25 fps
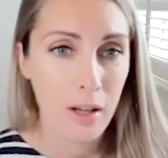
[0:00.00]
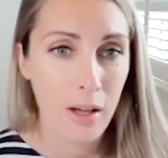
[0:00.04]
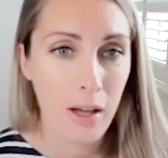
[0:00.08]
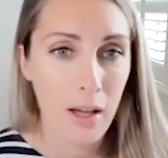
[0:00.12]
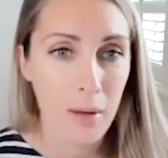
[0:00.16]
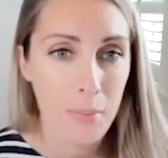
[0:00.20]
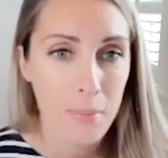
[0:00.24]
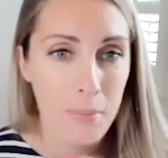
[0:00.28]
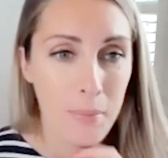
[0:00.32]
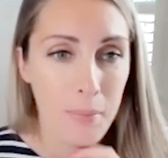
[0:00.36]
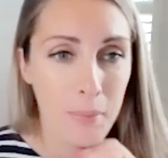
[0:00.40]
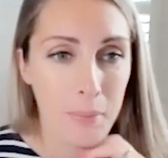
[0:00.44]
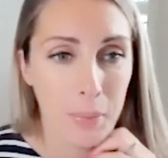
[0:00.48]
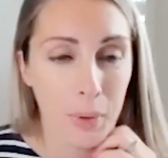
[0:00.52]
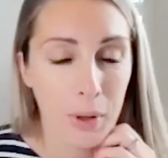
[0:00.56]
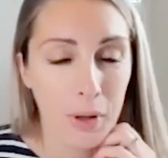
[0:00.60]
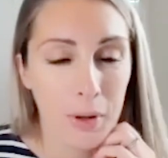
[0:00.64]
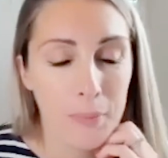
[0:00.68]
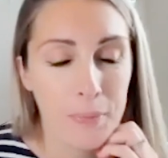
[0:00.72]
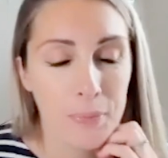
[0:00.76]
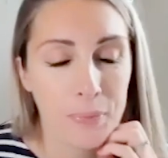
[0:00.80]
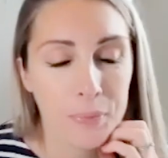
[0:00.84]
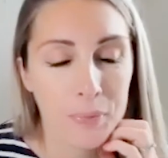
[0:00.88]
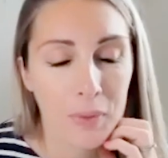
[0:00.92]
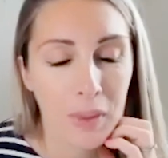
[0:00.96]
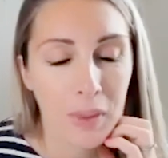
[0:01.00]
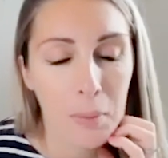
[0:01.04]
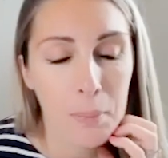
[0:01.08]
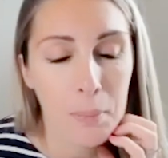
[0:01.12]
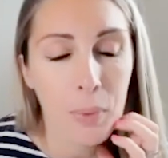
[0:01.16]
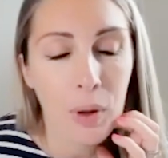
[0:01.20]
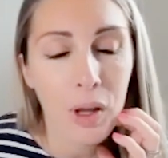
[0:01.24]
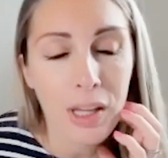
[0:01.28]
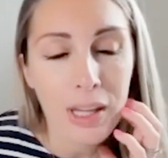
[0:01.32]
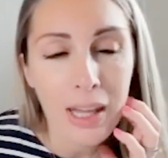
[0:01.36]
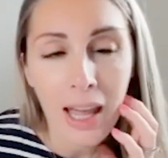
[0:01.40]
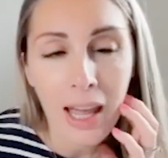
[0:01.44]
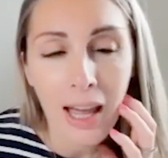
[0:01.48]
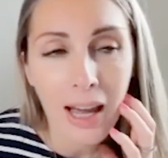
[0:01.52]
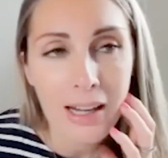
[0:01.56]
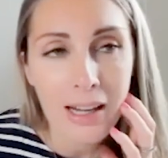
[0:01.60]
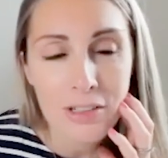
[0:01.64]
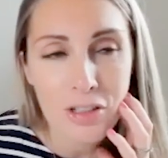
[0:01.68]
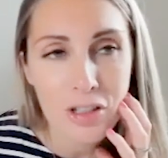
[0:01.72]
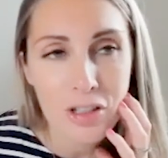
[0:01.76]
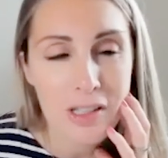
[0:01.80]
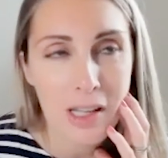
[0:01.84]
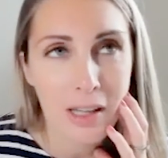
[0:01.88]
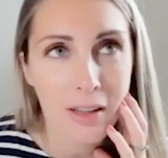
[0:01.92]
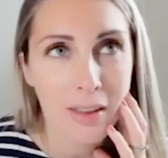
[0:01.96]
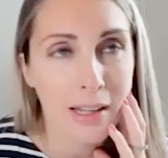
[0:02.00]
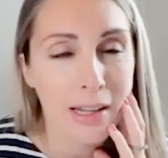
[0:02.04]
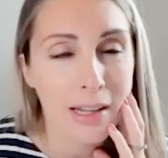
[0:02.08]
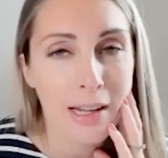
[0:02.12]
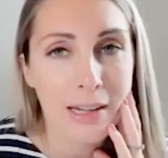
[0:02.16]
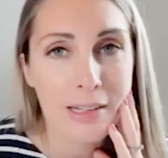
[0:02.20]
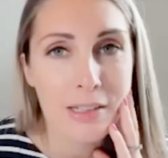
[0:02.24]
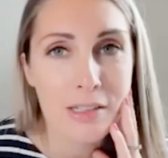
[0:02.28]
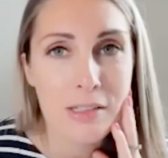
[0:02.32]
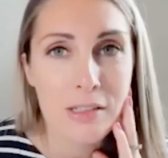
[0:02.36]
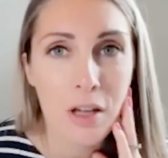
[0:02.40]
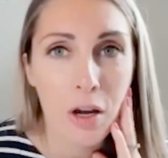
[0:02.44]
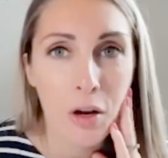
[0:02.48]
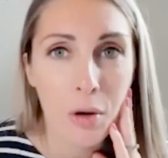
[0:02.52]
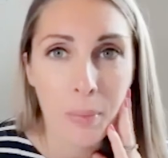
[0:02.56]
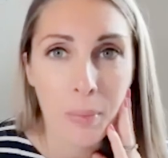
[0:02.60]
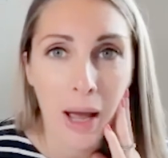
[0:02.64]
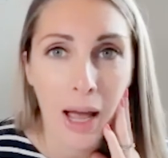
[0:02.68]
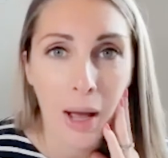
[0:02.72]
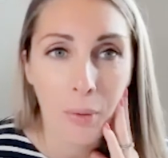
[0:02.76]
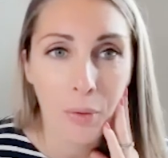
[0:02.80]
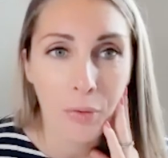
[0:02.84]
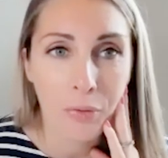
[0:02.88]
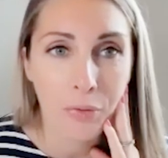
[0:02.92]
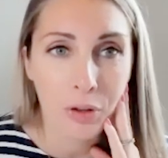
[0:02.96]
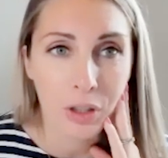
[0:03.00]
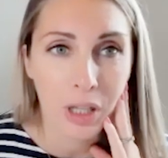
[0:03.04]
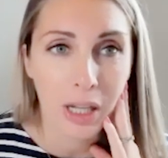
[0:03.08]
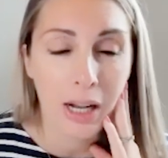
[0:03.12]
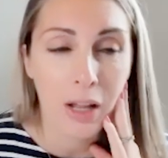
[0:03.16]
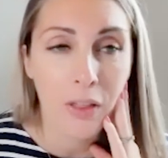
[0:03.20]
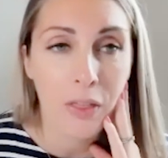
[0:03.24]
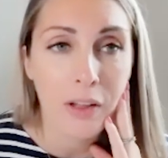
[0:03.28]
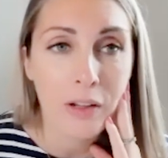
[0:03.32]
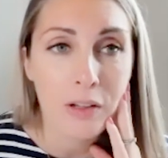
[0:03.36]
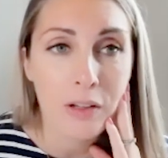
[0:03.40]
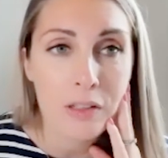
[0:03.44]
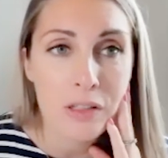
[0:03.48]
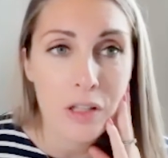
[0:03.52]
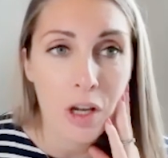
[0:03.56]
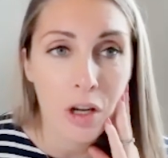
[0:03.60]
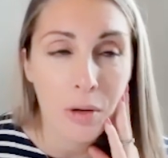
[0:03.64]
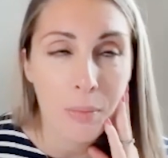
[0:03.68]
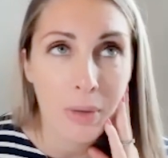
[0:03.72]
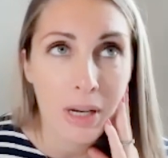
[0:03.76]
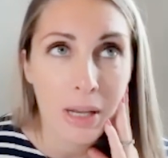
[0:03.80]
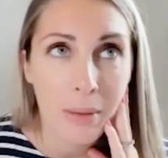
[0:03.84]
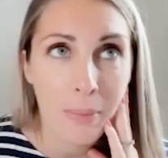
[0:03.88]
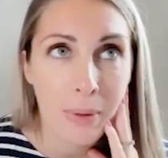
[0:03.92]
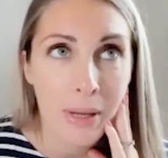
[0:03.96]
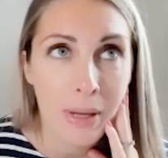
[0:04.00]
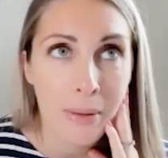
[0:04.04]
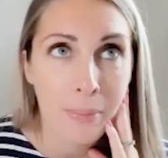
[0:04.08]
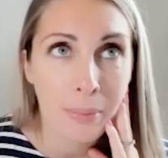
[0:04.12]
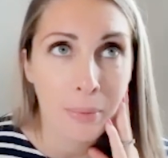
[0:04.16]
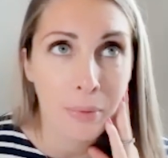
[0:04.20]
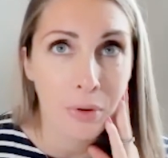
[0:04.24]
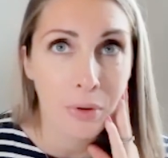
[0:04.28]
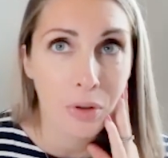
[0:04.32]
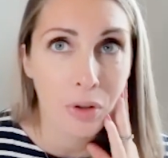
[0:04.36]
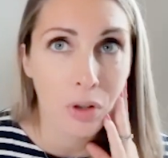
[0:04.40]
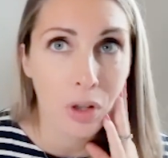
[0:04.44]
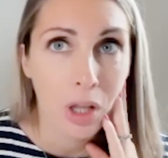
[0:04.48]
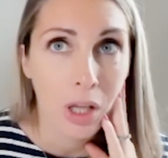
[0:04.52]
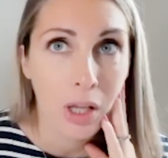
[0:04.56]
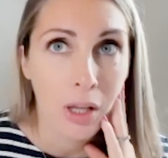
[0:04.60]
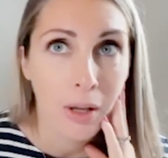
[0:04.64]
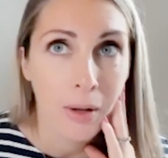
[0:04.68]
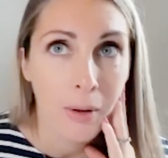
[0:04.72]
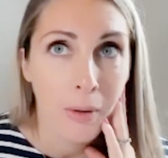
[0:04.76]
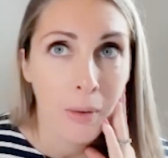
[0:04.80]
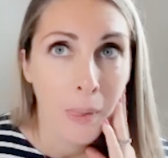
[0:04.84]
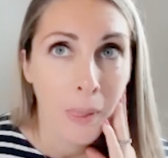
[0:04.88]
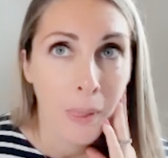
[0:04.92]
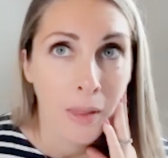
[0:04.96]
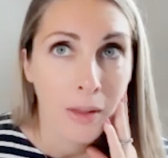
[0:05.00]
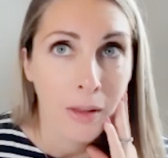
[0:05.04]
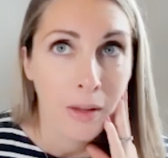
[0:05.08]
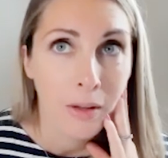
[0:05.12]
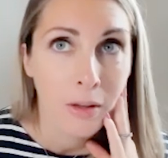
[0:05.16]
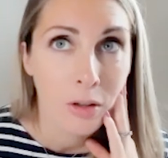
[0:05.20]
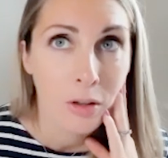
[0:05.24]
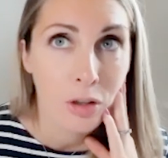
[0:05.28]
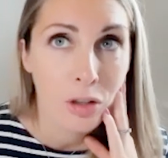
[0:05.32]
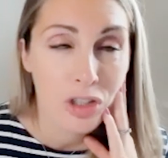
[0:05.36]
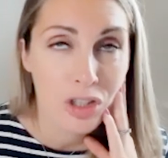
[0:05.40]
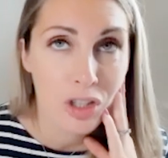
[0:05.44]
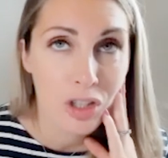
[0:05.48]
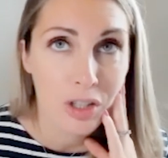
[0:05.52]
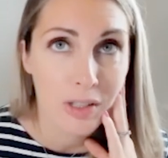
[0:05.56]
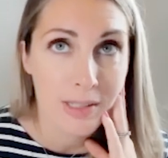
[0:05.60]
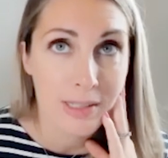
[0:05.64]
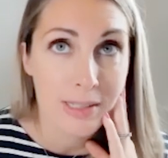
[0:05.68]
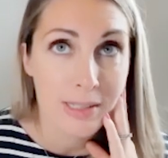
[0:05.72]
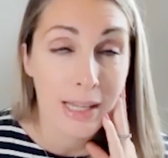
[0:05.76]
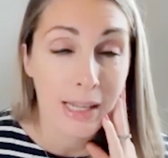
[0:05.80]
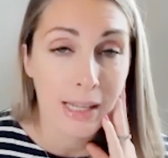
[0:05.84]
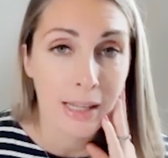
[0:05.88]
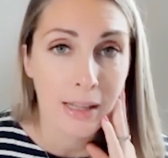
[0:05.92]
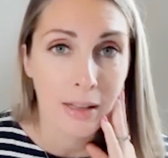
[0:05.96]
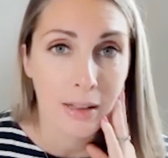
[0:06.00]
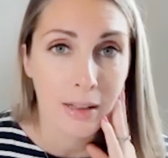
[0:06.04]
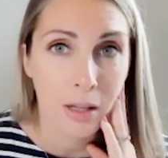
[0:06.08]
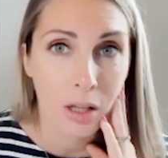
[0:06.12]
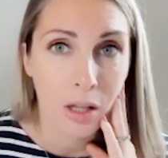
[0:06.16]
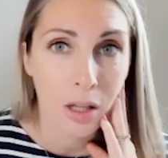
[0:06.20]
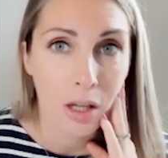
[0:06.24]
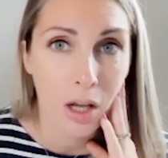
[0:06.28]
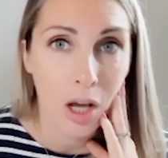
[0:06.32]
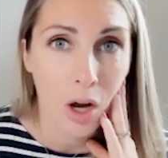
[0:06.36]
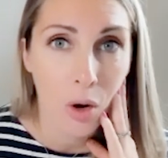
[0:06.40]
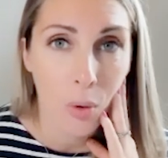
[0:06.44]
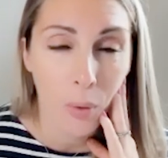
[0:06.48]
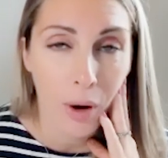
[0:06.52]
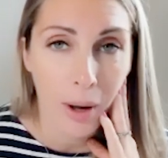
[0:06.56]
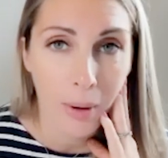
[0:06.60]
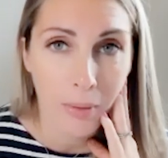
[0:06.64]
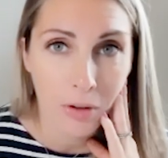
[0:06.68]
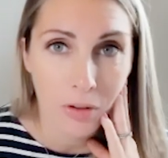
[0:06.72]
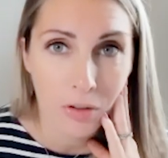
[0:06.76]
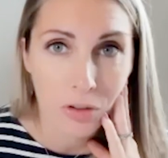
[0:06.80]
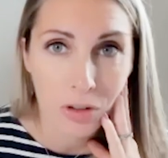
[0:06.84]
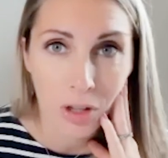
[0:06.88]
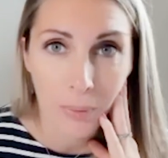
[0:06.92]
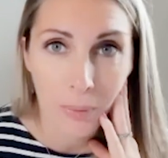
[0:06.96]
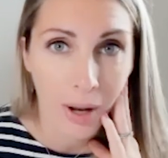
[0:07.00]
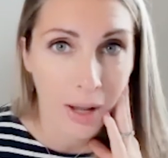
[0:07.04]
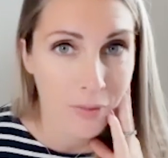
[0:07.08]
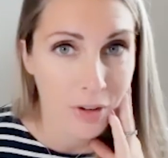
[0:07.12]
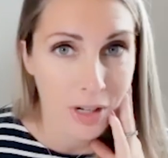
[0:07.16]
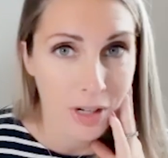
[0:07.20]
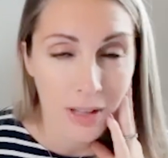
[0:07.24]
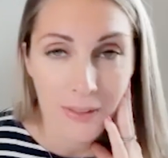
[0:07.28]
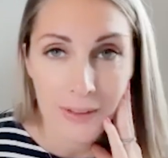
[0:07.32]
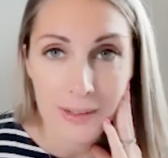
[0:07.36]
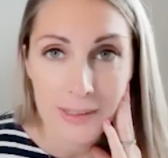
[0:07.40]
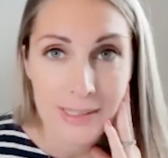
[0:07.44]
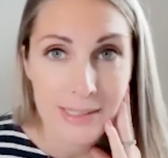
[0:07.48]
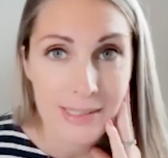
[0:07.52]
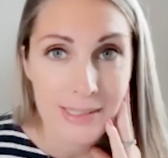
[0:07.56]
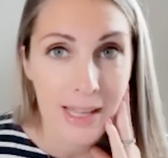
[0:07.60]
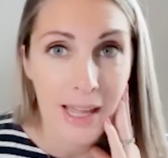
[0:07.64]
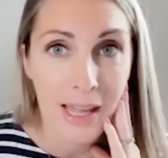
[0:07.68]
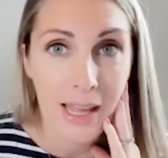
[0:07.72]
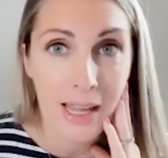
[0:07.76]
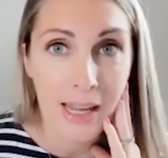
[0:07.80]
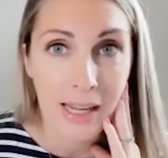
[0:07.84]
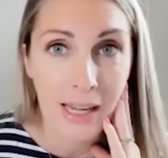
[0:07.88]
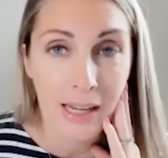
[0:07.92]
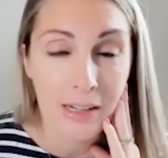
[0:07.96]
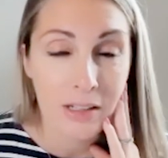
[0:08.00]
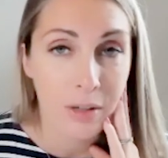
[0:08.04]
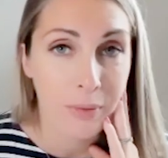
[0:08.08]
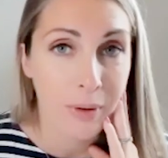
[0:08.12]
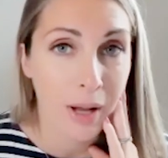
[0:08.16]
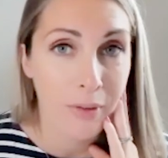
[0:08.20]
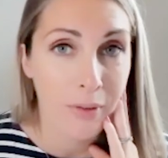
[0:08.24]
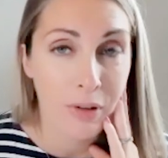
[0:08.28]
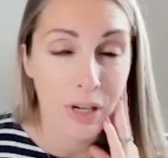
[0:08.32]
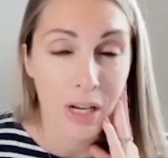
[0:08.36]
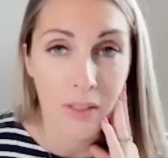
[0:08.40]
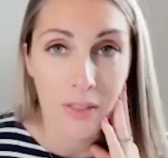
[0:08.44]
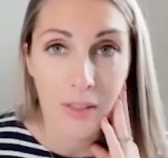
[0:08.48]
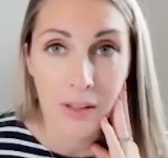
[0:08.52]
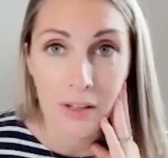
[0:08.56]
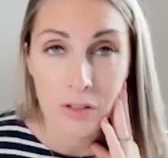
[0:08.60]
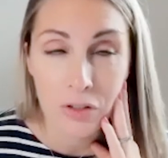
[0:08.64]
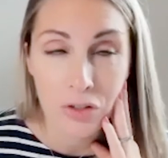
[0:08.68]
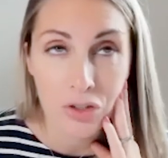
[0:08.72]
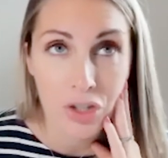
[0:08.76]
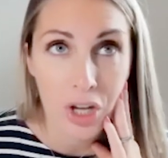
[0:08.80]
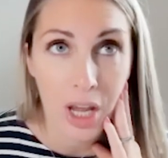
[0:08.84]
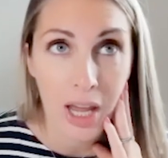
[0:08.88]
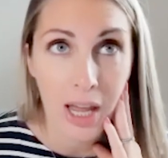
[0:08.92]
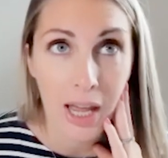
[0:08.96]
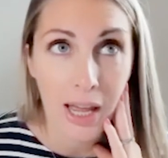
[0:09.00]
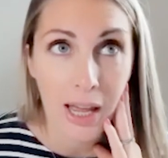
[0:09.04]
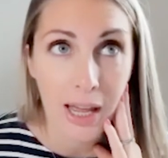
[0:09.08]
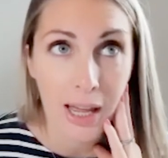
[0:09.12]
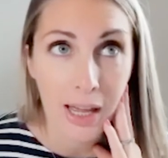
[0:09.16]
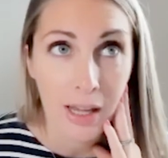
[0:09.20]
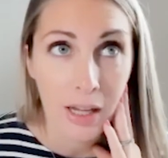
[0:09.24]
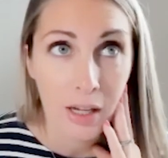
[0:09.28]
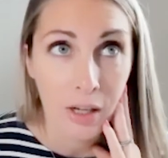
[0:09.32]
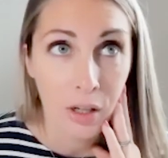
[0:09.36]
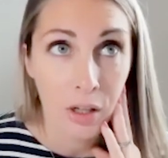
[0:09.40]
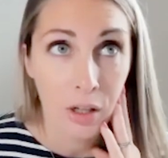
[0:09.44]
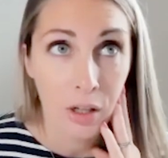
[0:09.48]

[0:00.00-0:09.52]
Um, but, but yeah, I just, I think it is so powerful. And I think so many people just think that, oh, I don't have anything to say. I don't have anything to share.